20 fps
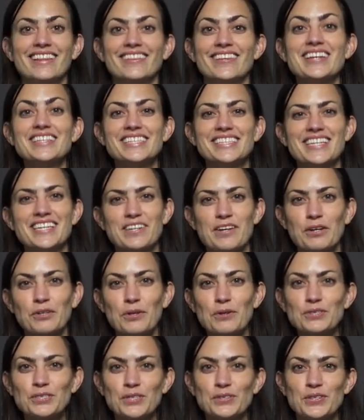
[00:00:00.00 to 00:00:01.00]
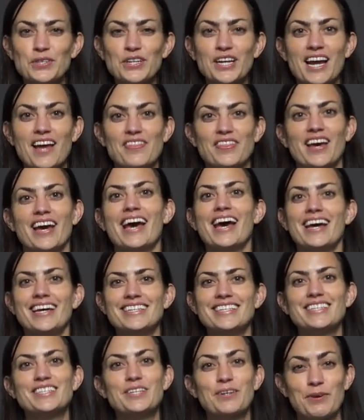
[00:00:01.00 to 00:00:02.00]
Let's take a closer look at the
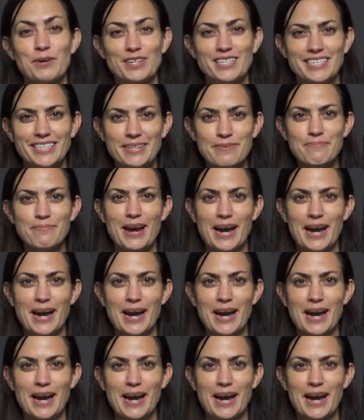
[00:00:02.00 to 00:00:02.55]
Head Tour Team